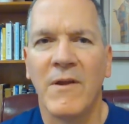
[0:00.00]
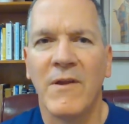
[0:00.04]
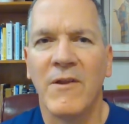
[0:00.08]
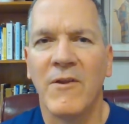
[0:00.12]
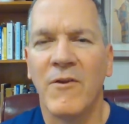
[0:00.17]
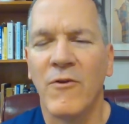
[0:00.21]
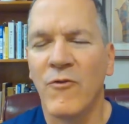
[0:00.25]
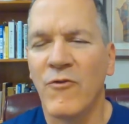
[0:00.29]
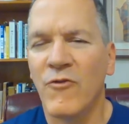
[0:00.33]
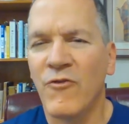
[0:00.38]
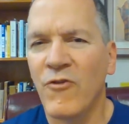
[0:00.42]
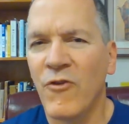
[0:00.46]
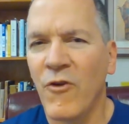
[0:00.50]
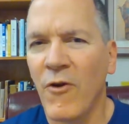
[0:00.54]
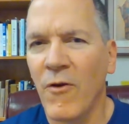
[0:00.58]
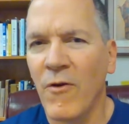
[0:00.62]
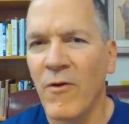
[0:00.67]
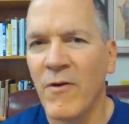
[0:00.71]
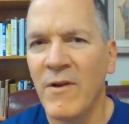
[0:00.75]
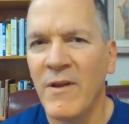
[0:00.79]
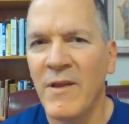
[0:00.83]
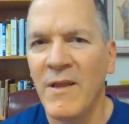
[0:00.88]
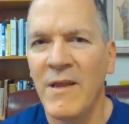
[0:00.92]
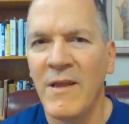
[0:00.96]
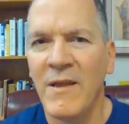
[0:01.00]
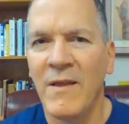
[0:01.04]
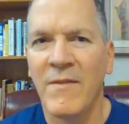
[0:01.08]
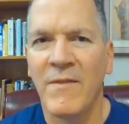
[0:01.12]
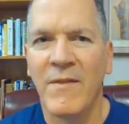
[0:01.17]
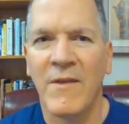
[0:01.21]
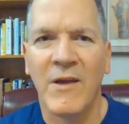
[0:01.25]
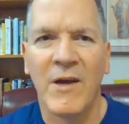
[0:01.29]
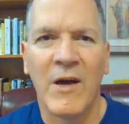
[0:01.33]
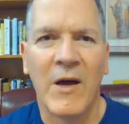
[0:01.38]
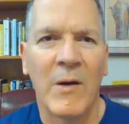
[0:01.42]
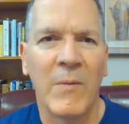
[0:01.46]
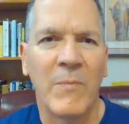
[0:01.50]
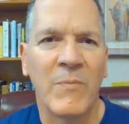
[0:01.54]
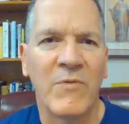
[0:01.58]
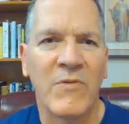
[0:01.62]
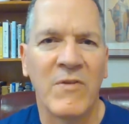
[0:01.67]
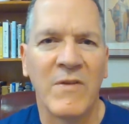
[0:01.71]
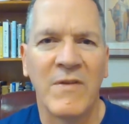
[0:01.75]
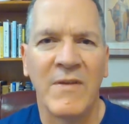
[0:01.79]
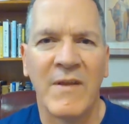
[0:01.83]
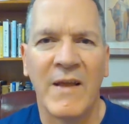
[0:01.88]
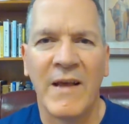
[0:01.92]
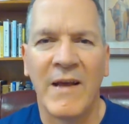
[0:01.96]
your journey, the ups
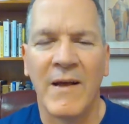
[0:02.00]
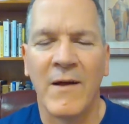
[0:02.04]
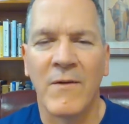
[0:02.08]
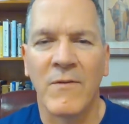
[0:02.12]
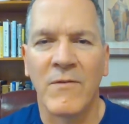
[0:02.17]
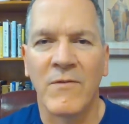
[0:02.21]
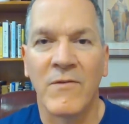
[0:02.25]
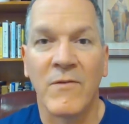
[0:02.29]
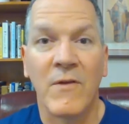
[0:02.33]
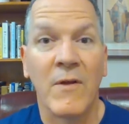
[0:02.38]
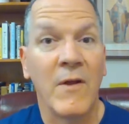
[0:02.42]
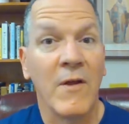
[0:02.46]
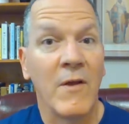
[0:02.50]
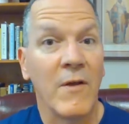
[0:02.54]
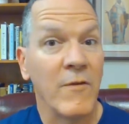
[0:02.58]
and downs,